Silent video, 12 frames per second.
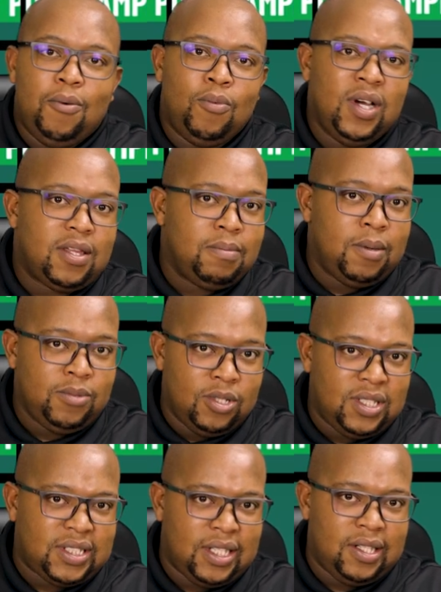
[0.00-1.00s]
With
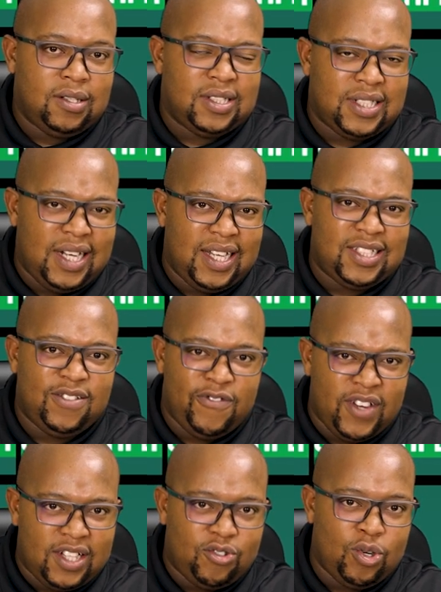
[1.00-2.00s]
Mamelodi Sundowns' next
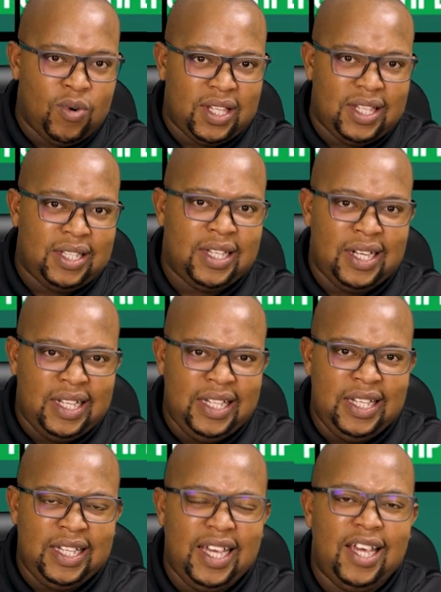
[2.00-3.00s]
victory within the
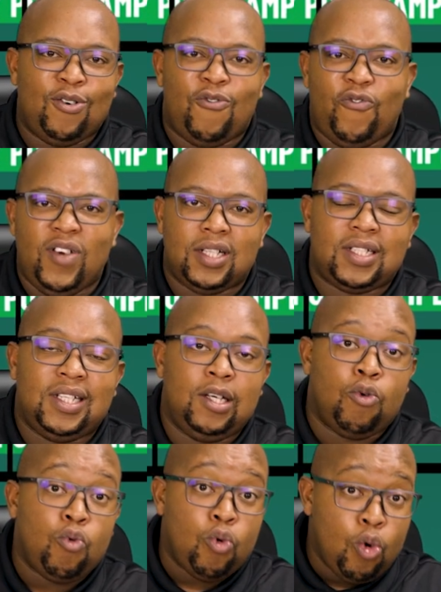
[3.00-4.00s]
league, it officially
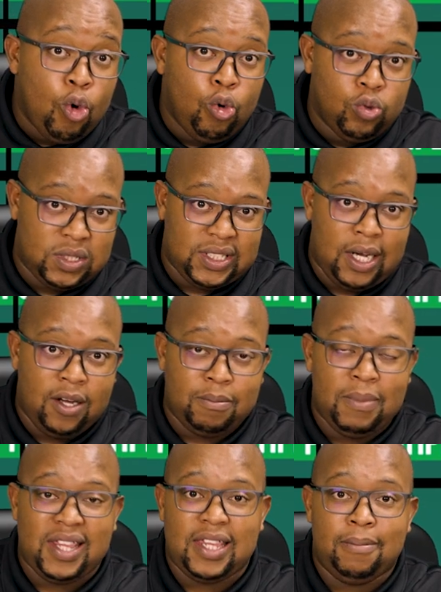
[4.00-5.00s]
rules out
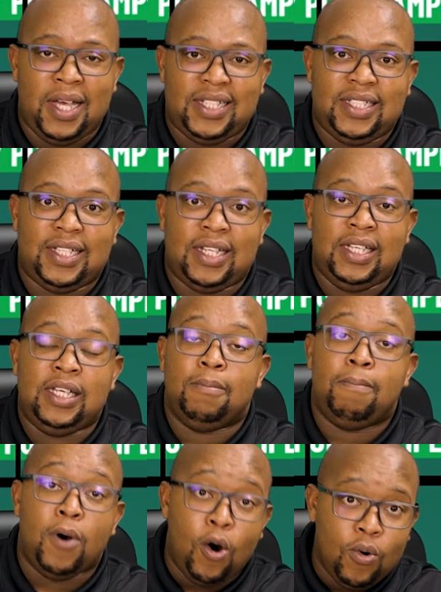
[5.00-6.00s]
mathematically
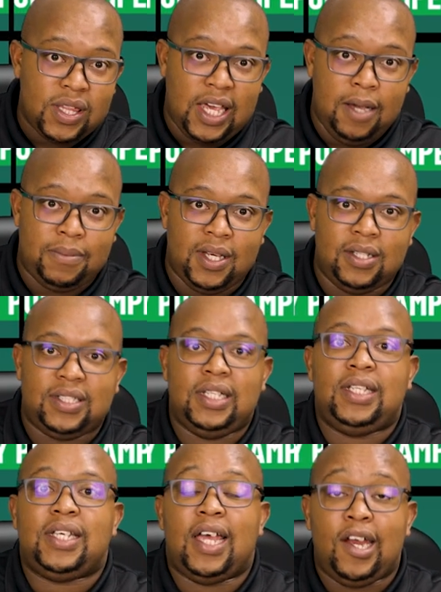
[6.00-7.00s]
both Cape Town
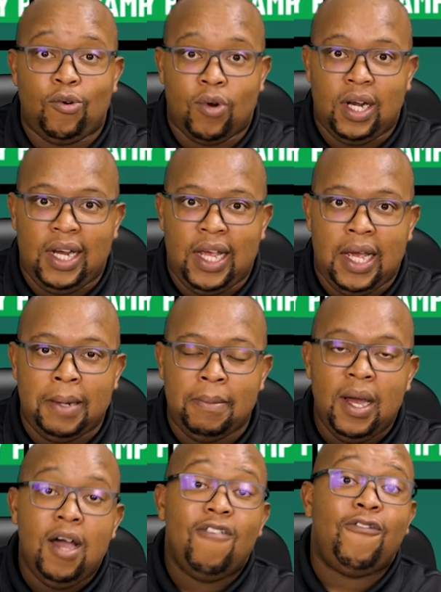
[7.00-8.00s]
City and Royal AM
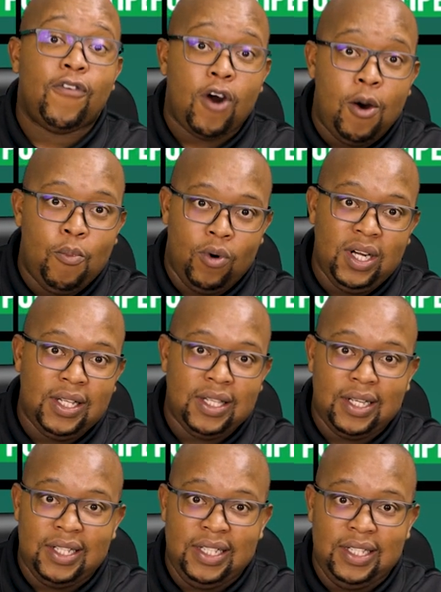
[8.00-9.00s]
from winning
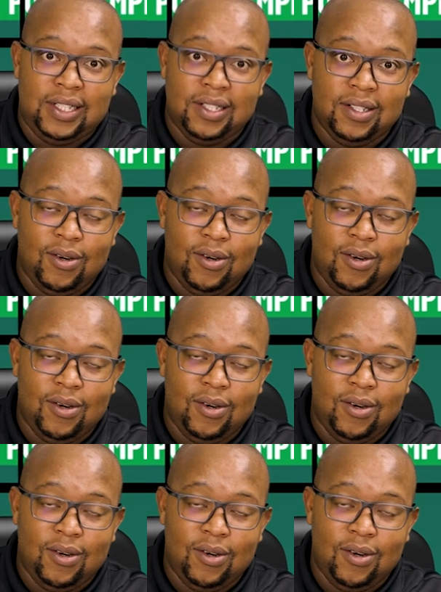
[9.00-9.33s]
the league,